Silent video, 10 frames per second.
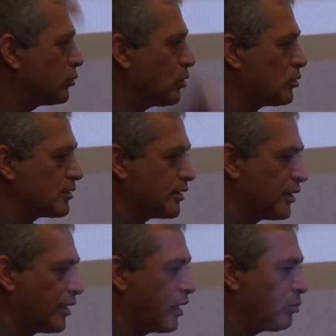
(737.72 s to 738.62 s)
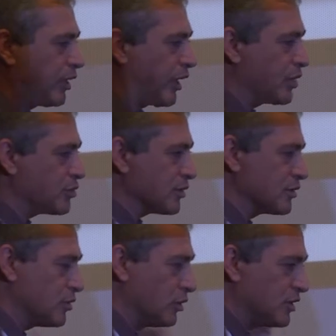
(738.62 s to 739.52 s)
those applications,
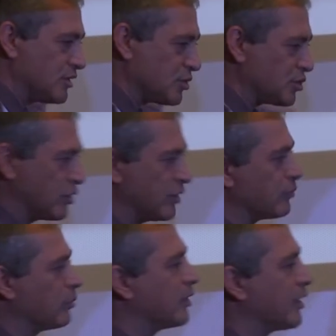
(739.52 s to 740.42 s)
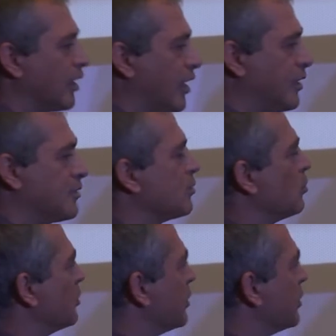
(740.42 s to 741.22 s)
not necessarily from the clients or the